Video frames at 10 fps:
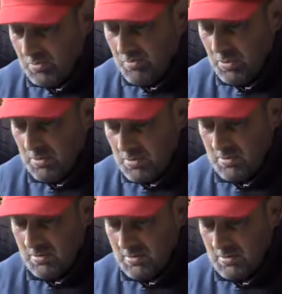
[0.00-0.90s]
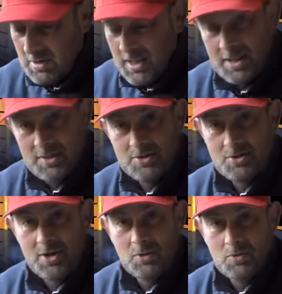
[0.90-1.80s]
But yeah,
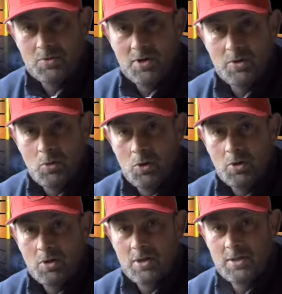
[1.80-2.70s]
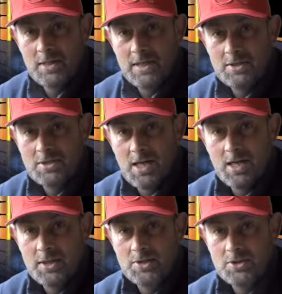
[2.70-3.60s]
trying to walk in
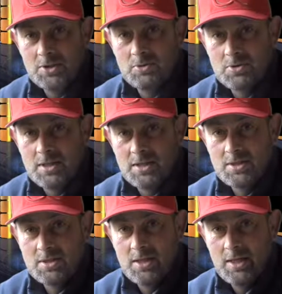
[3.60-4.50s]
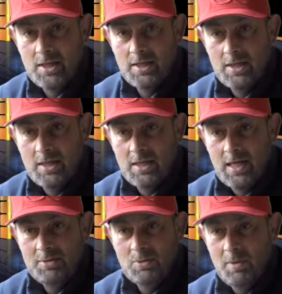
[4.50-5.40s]
cycling shoes is
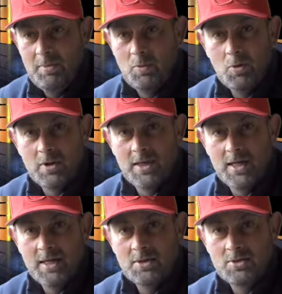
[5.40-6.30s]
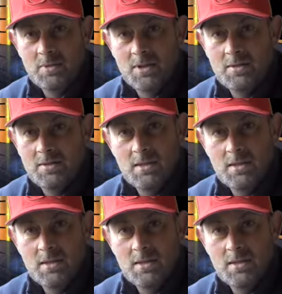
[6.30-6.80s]
how do women walk in high heels, man?